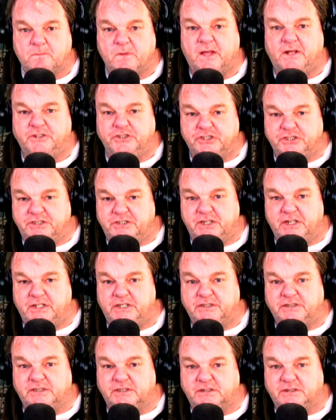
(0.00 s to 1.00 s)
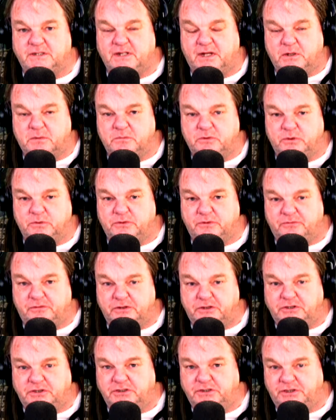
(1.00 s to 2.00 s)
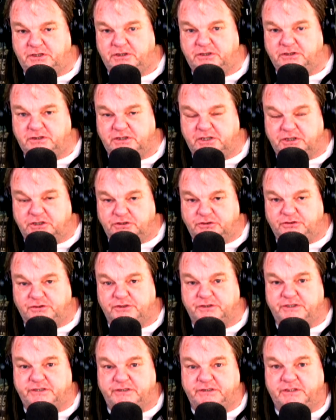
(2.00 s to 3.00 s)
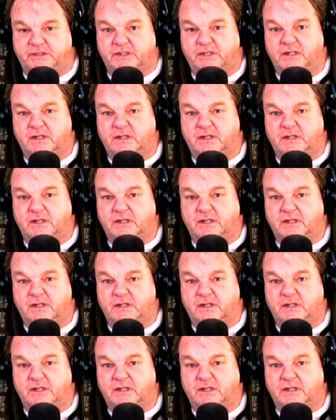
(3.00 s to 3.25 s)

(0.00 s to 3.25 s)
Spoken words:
and diseases, not immune deficiencies and injuries,